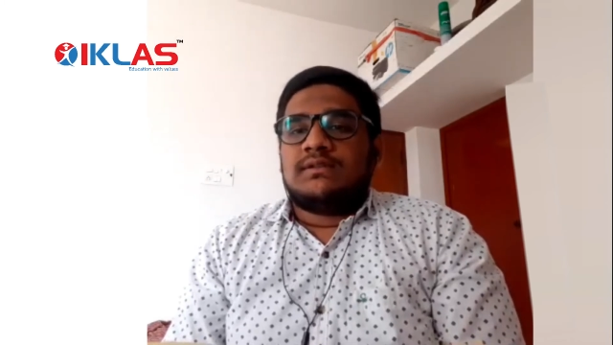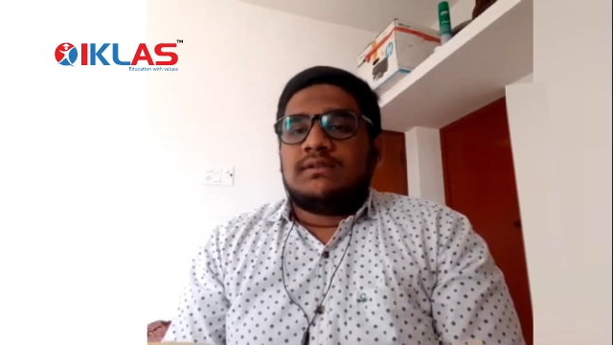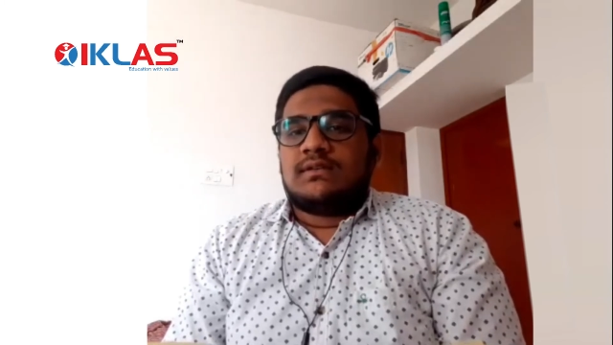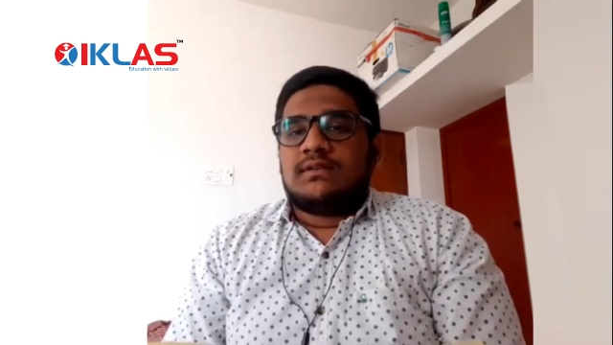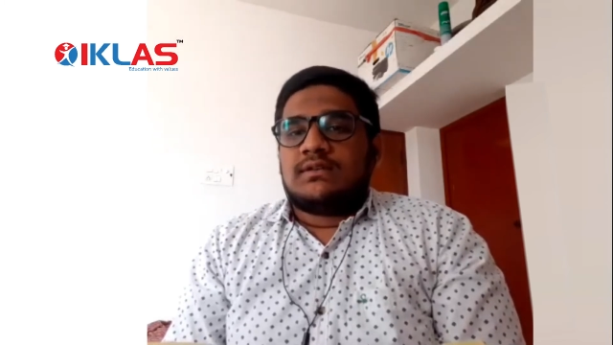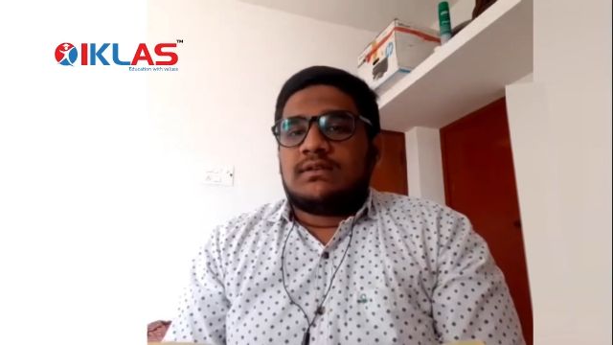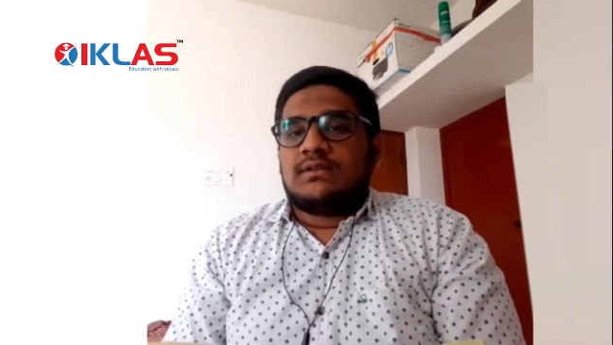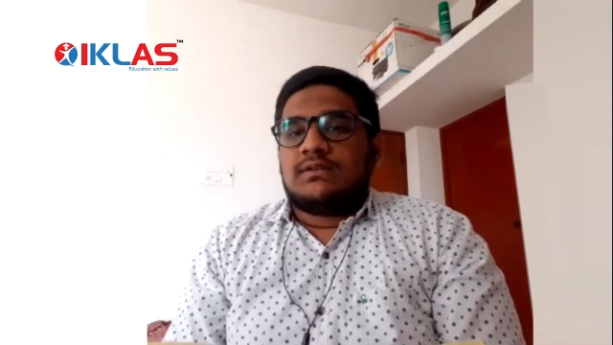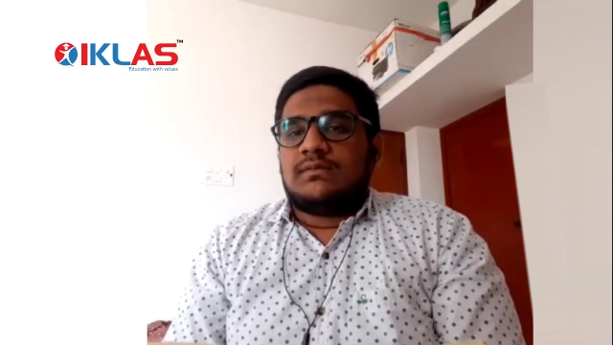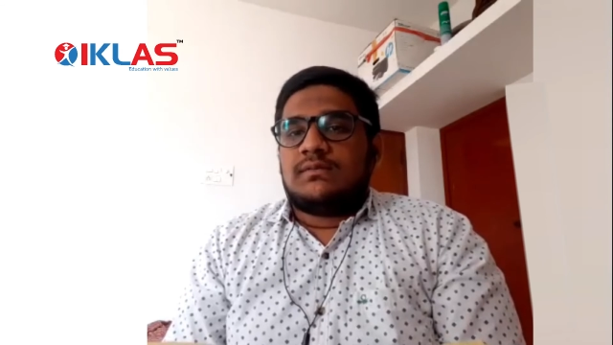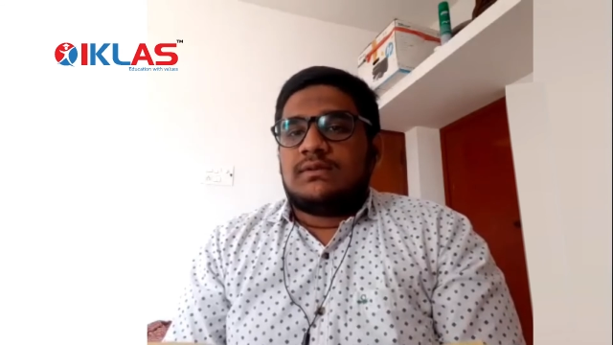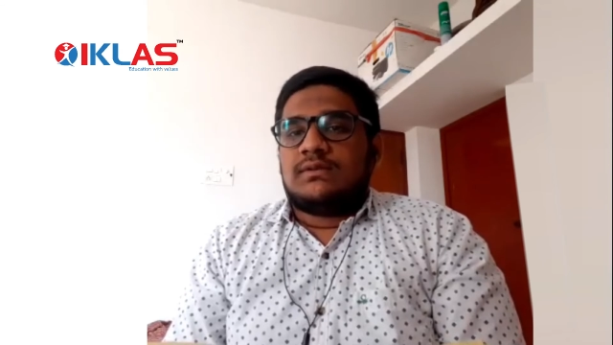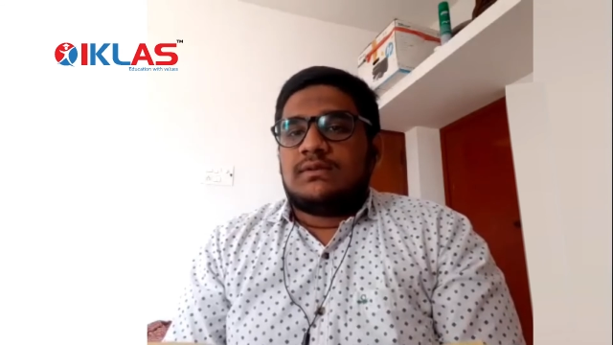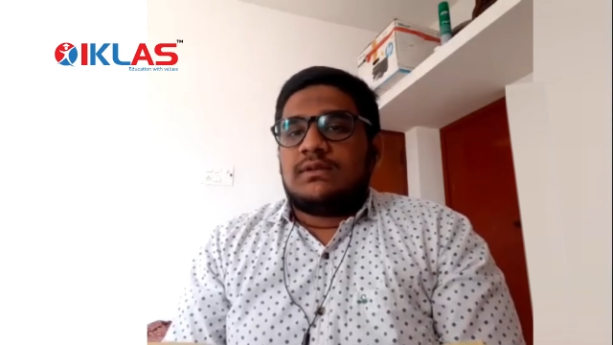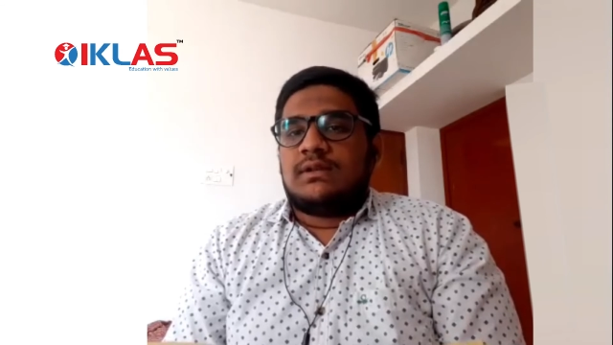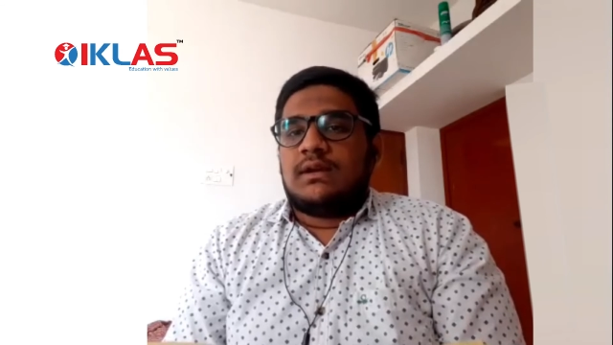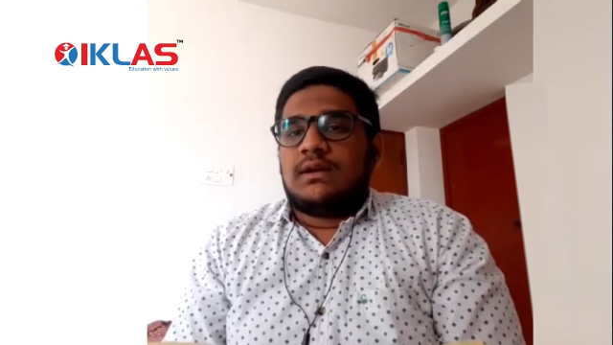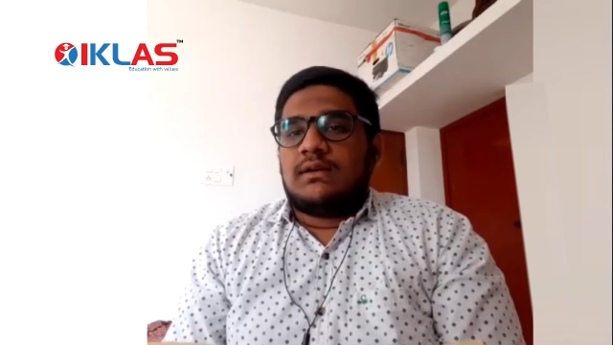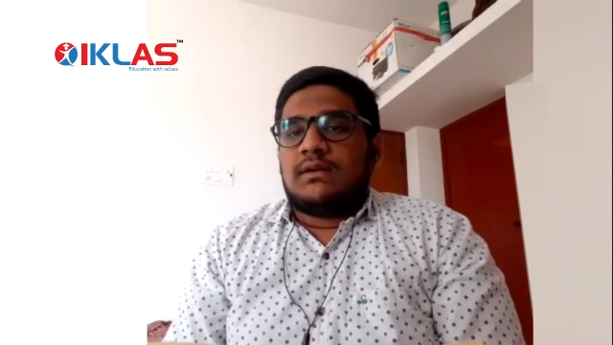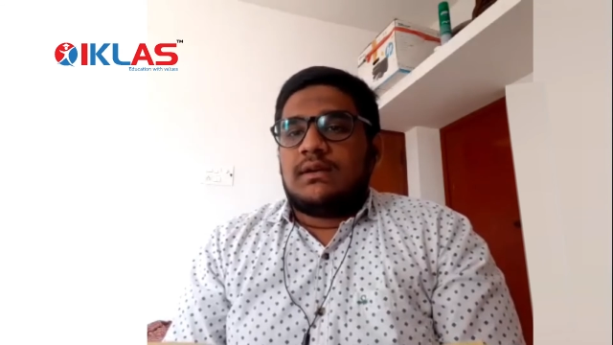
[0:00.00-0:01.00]
sessions which
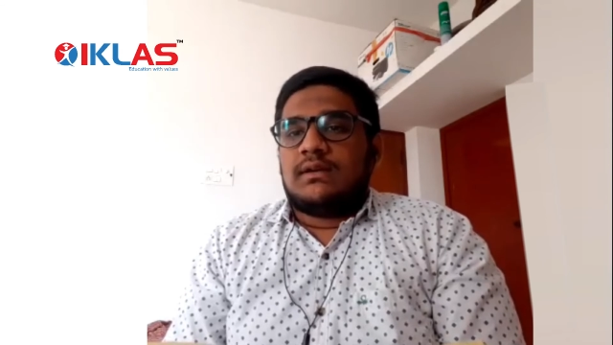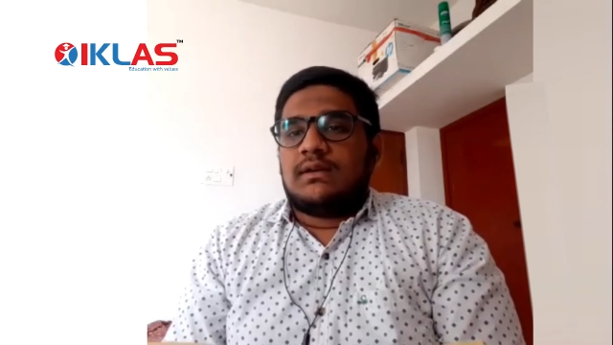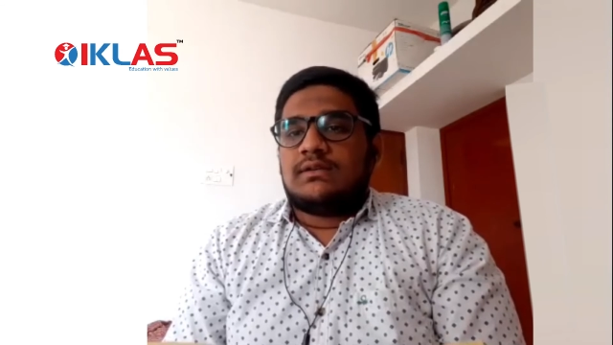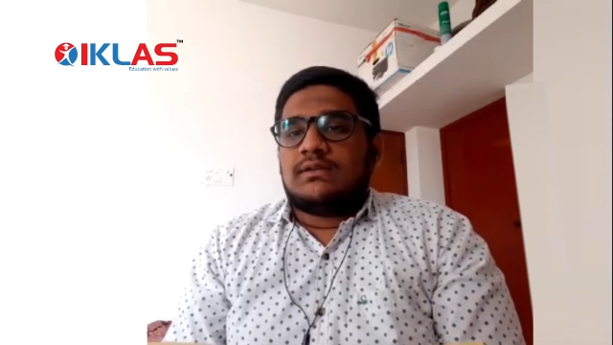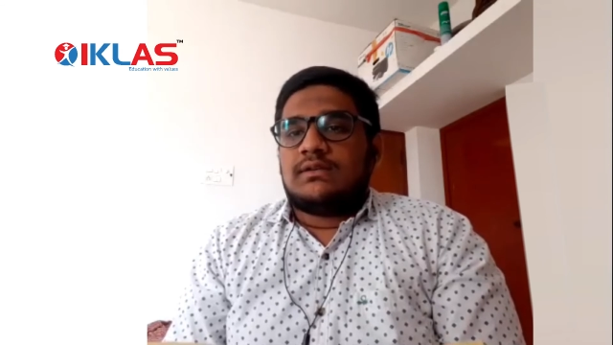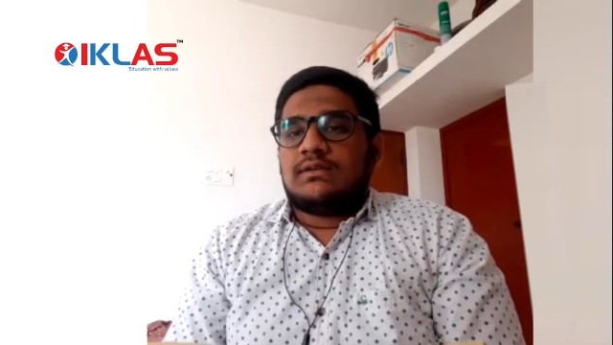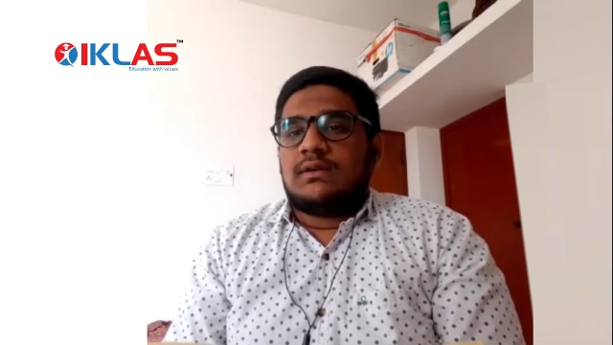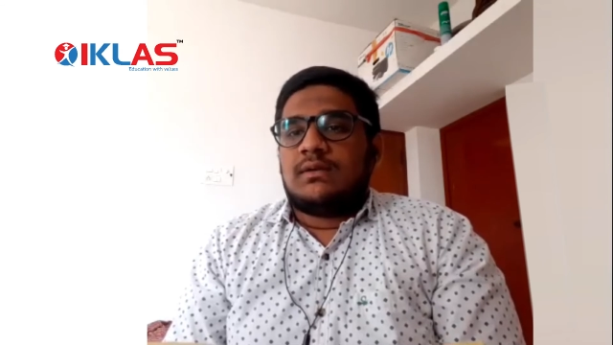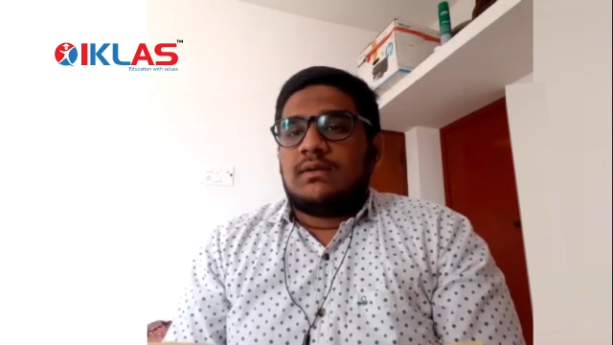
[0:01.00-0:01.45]
they arranged